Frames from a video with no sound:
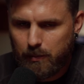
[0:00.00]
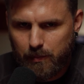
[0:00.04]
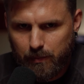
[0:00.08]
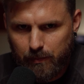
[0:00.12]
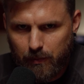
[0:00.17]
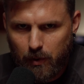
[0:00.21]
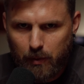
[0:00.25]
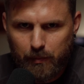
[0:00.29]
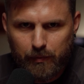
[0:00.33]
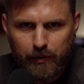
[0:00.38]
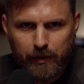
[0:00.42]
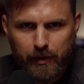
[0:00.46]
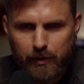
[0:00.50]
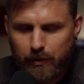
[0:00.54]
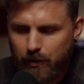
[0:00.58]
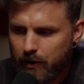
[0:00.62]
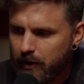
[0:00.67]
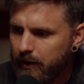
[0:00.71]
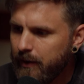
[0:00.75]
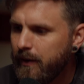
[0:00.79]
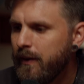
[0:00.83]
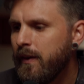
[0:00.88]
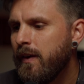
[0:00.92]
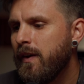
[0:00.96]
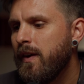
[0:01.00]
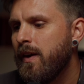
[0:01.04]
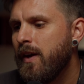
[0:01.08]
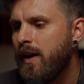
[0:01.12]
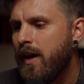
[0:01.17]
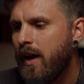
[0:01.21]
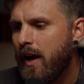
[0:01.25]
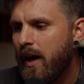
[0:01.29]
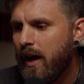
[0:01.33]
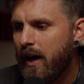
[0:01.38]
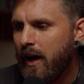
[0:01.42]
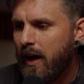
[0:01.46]
Hopefully you agree.
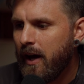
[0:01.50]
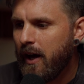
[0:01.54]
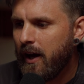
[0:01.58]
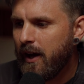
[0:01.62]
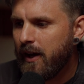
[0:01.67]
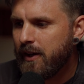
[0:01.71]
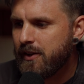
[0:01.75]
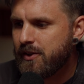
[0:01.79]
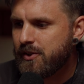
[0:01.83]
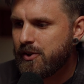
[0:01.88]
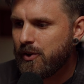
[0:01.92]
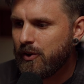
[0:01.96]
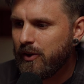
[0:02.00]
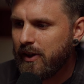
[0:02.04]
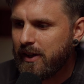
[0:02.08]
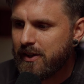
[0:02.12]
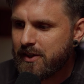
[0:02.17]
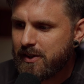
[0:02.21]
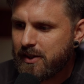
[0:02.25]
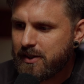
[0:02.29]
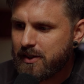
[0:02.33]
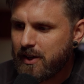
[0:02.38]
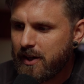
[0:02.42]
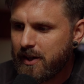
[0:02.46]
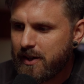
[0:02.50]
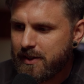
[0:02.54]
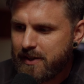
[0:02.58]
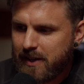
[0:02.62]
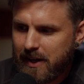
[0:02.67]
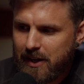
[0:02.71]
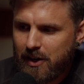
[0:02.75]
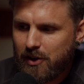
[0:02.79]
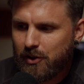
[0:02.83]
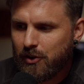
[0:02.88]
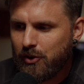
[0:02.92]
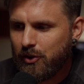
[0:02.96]
And so let's kind of
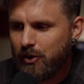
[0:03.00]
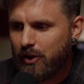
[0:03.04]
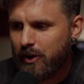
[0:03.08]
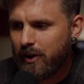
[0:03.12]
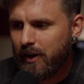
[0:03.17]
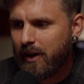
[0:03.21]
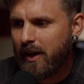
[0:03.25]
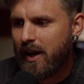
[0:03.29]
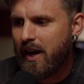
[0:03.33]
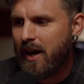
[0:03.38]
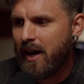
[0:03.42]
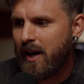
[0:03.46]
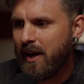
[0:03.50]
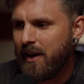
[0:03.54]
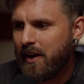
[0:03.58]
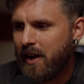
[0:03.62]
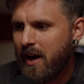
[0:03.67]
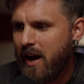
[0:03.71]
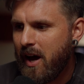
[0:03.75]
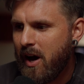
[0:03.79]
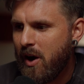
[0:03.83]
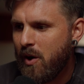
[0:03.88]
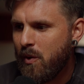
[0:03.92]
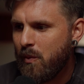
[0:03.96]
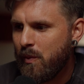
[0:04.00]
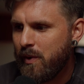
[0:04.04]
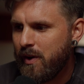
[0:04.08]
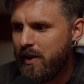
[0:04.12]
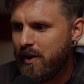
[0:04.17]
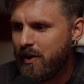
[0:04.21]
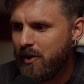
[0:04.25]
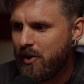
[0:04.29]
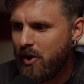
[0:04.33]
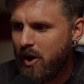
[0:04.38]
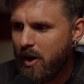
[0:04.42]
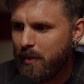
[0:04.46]
take a look at how
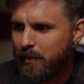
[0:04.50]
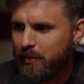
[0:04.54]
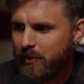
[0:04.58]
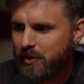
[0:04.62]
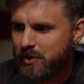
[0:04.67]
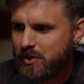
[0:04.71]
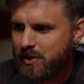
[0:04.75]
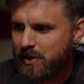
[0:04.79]
we accomplish